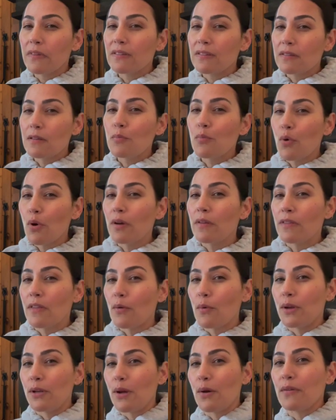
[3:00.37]
This is important
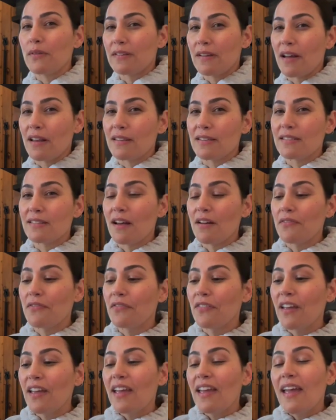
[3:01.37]
that we know this kind of
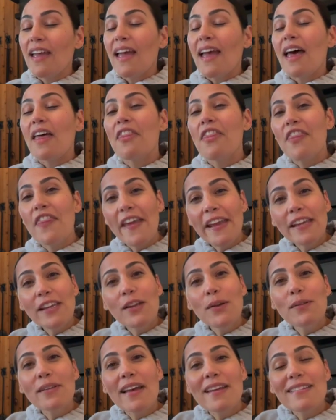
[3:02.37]
stuff. And
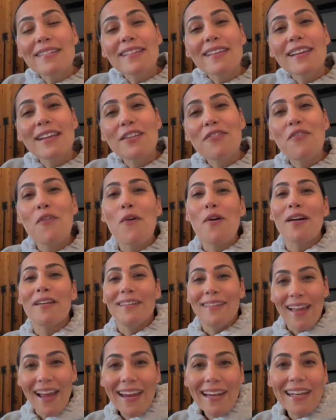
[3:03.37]
thank you, Lesley, for
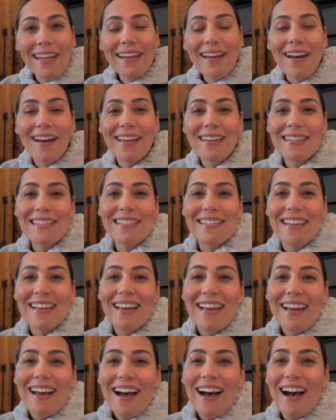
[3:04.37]
enlightening us.
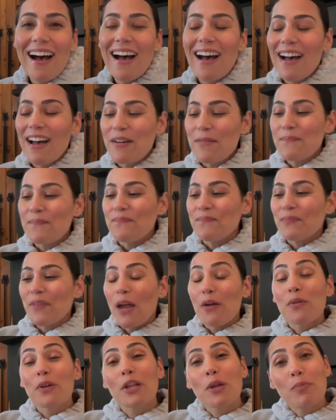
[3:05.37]

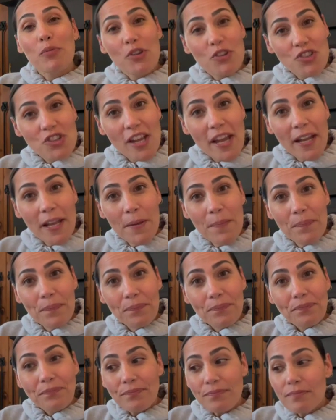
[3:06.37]
I really appreciate it.
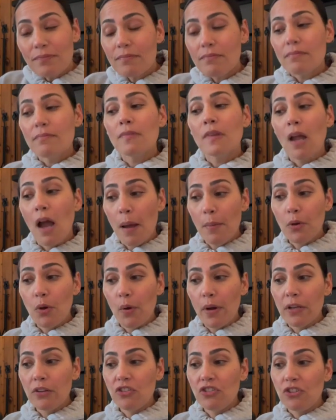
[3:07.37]
I'm
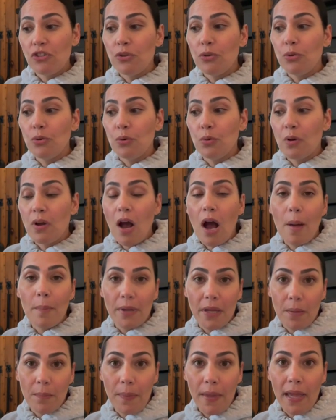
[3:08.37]
going to
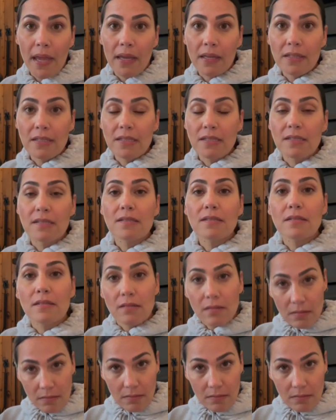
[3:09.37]
copy and paste